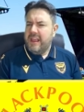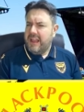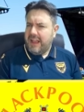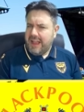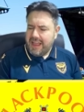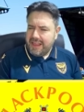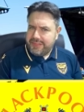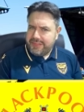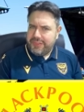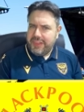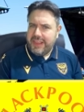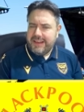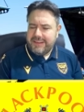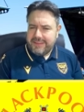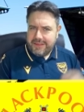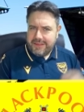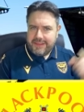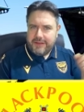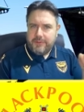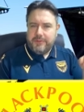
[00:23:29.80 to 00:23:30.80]
I think
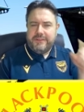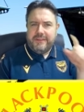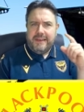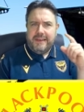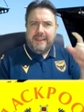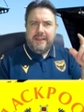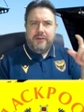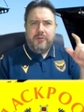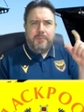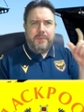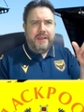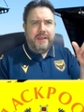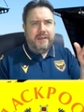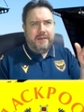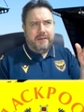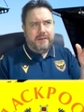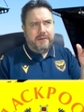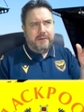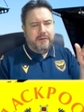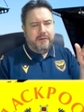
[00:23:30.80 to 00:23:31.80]
that there was a little
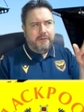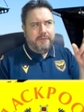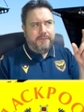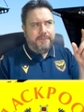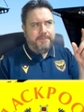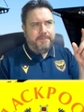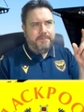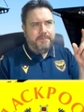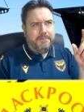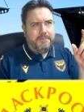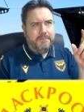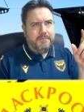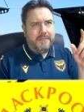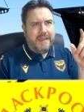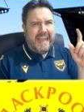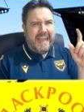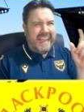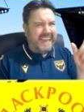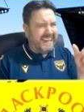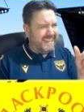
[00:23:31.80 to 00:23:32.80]
bit of
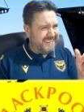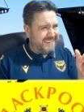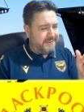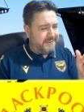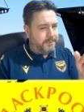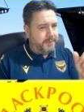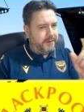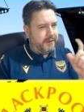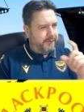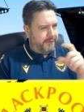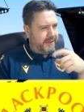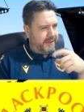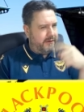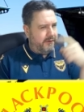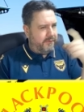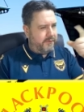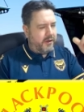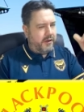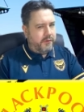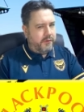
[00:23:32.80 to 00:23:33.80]
angst, but I think
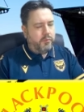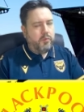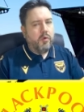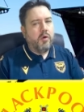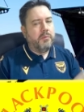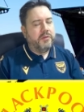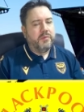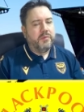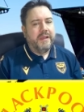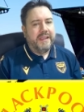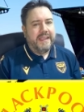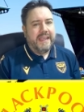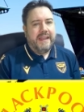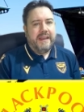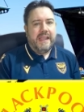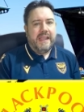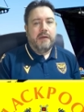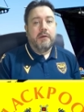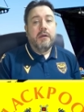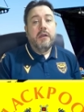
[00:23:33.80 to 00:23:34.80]
you've kind of warmed to it again
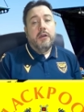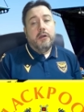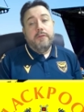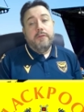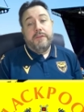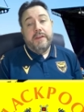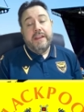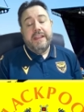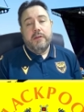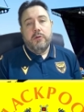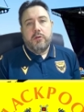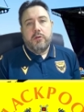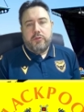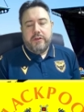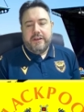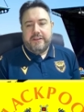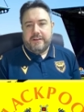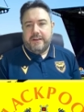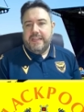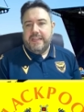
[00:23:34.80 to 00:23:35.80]
now, of Neil
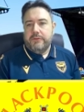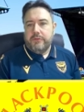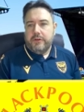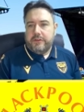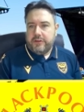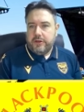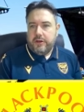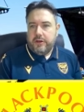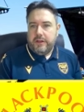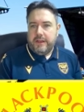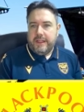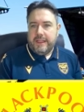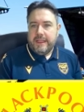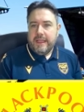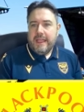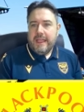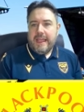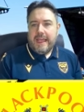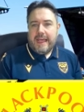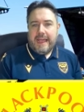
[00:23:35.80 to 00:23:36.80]
Critchley returning
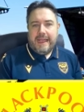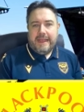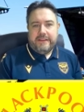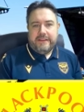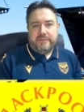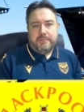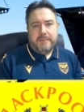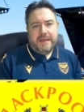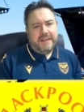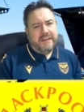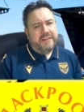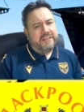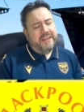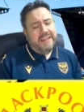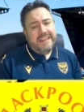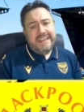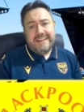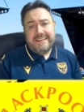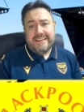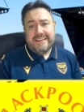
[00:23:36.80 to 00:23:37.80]
as manager.
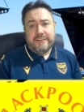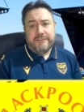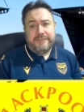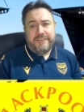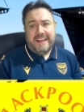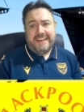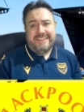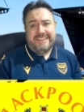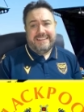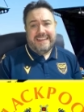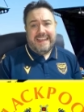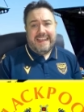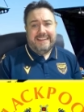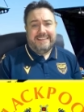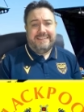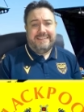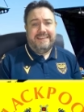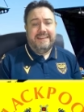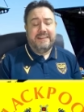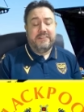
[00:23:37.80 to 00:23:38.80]
He did a
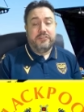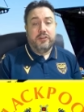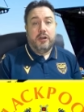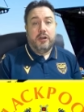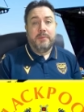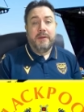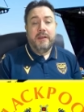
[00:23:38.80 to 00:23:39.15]
fantastic job